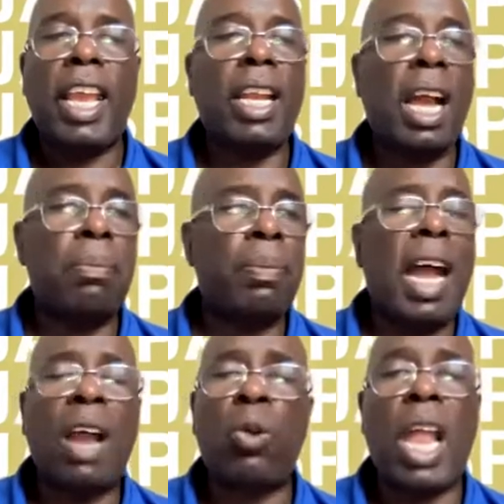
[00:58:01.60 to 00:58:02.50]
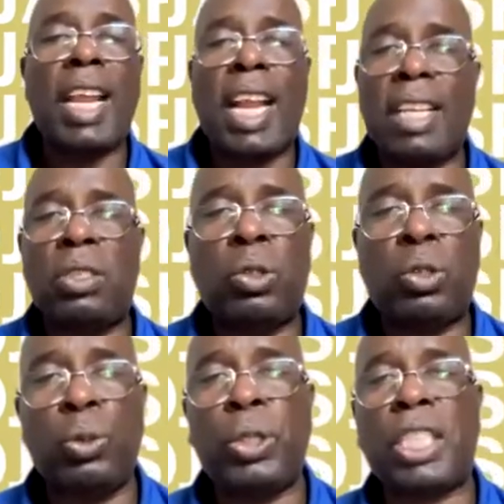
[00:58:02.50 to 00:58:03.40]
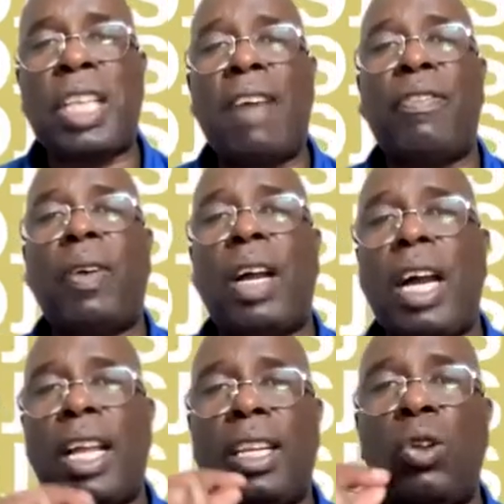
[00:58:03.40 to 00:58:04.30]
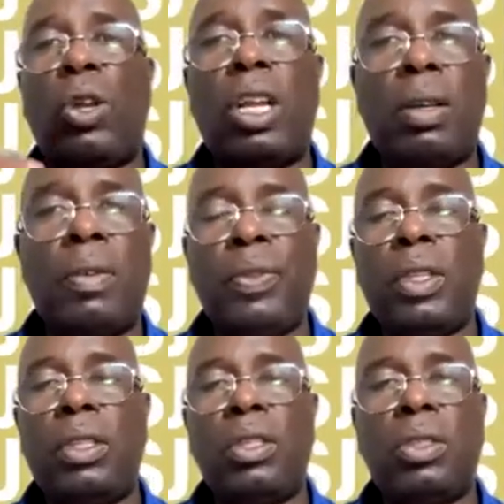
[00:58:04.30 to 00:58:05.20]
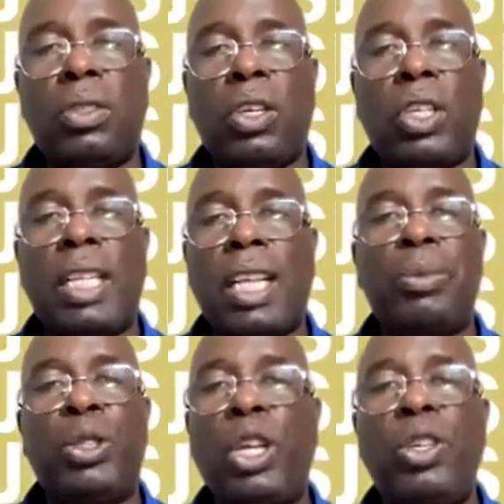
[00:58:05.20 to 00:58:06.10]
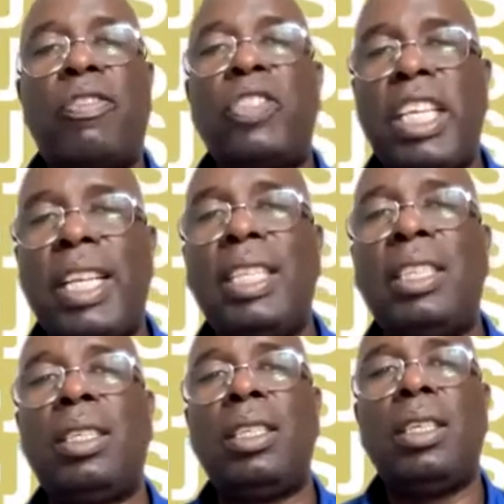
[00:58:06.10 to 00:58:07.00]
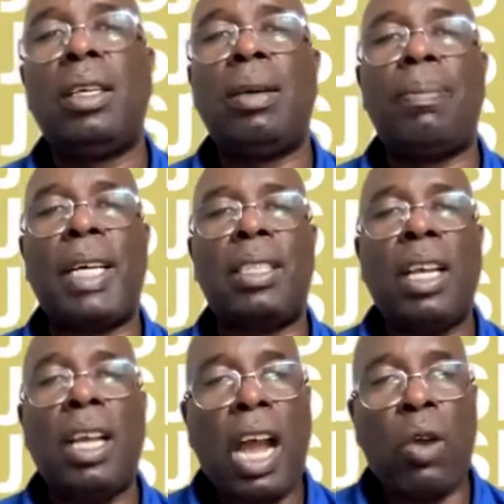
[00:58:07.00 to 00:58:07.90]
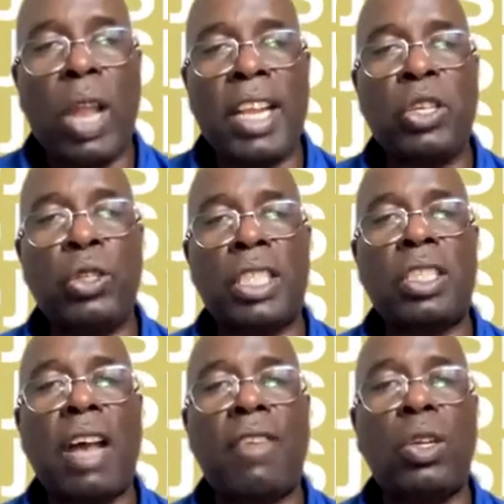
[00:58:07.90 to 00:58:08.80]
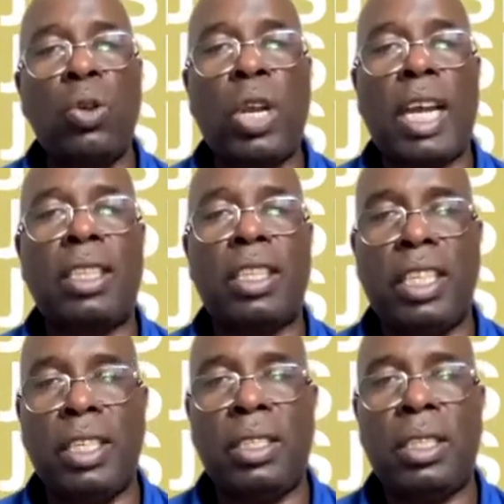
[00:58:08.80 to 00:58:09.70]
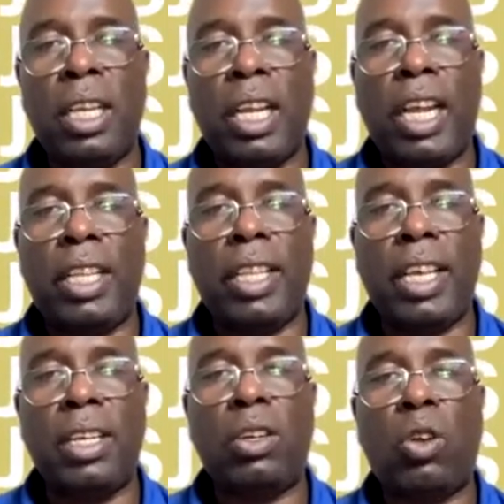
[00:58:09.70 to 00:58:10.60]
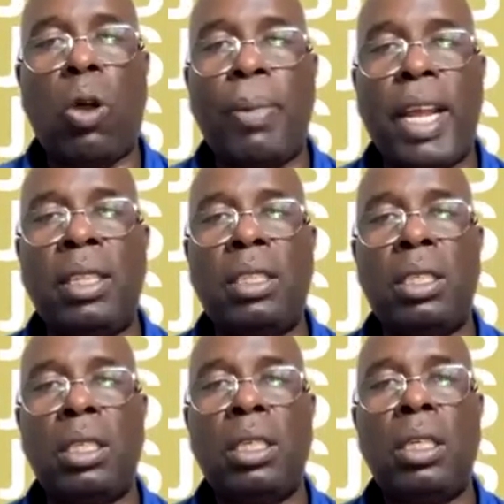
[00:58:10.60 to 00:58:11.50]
and I would like us to just have a look, so that I'm sure you have seen it, but I would like you just have a look at this and then comment